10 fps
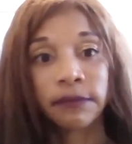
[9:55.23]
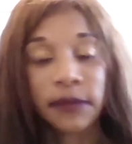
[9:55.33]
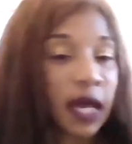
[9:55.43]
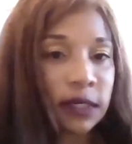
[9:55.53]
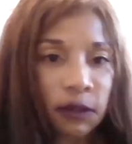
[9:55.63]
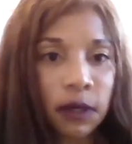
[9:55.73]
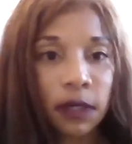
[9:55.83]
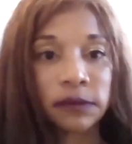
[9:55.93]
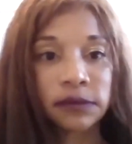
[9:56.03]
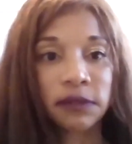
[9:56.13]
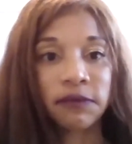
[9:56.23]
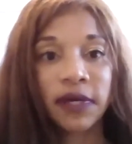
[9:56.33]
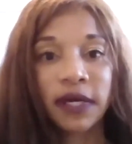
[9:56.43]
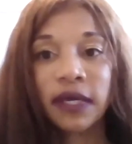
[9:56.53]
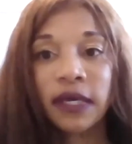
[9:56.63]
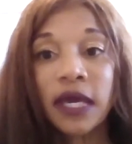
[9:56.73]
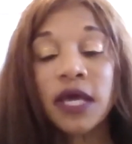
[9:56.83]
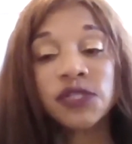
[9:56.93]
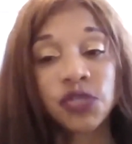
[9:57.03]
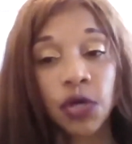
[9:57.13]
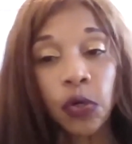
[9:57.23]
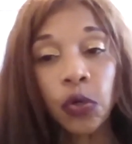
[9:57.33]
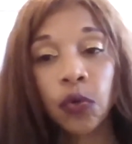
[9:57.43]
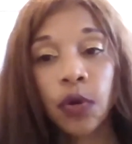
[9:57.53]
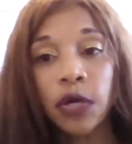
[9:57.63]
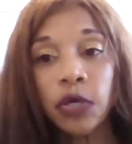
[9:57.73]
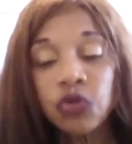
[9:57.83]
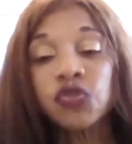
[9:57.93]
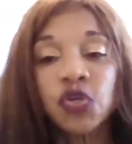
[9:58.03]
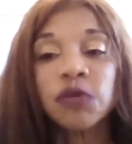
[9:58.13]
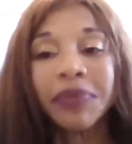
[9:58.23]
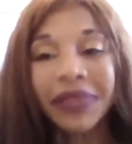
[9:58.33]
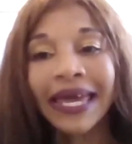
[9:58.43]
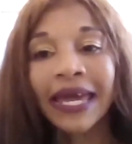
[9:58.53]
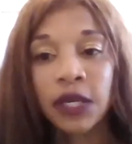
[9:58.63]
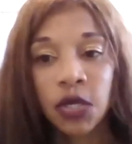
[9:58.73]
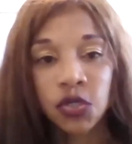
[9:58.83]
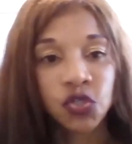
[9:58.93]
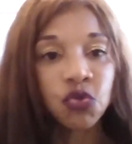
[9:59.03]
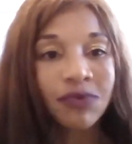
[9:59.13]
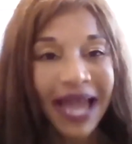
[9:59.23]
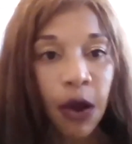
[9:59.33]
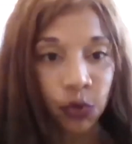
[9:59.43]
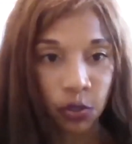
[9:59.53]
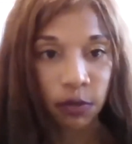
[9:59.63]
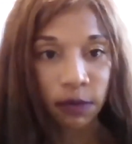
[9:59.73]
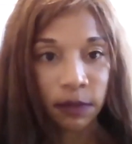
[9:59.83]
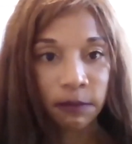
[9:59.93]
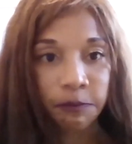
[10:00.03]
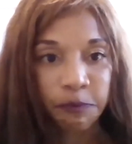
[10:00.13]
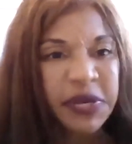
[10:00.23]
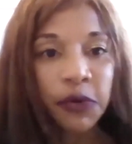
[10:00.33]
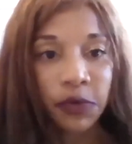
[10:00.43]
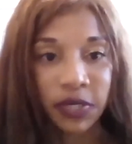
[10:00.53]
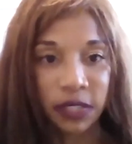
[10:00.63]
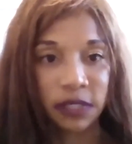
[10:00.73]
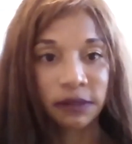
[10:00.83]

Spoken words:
Not at all, right? So you should plan to counter, period.